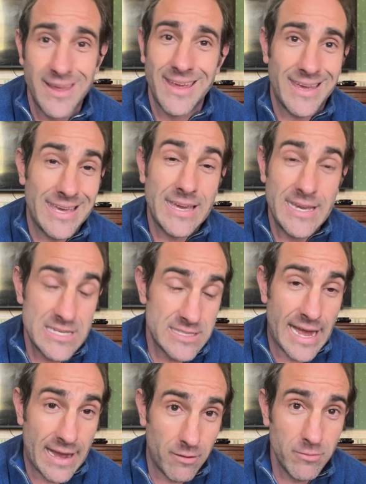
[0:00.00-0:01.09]
He eased
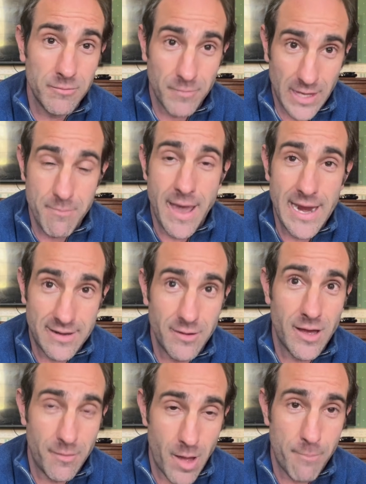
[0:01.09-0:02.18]
down, he made
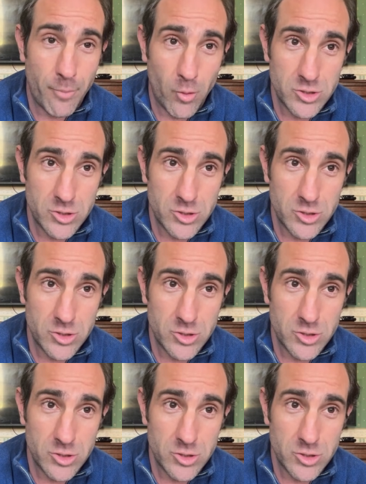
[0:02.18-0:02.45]
a poor